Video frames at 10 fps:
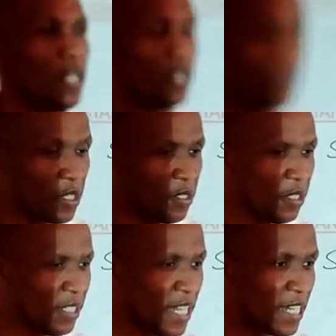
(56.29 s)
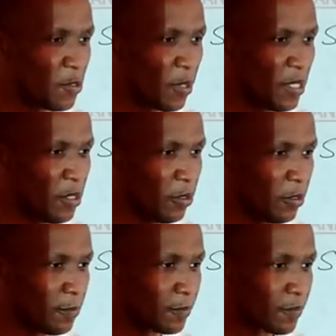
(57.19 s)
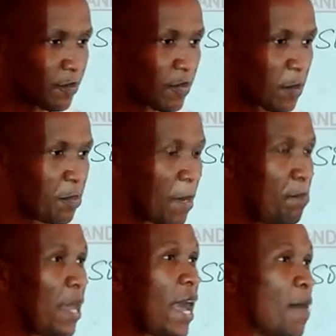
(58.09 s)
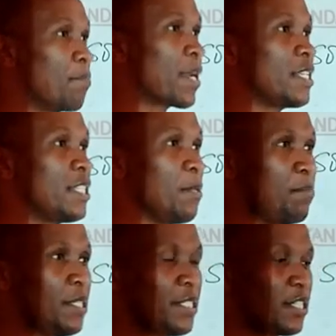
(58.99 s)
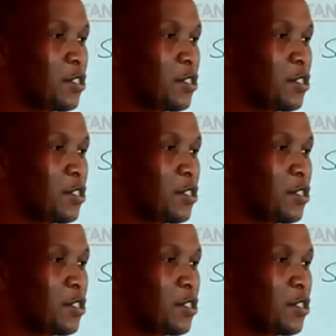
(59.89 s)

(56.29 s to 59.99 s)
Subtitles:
So you know that when you prepare a precipitate,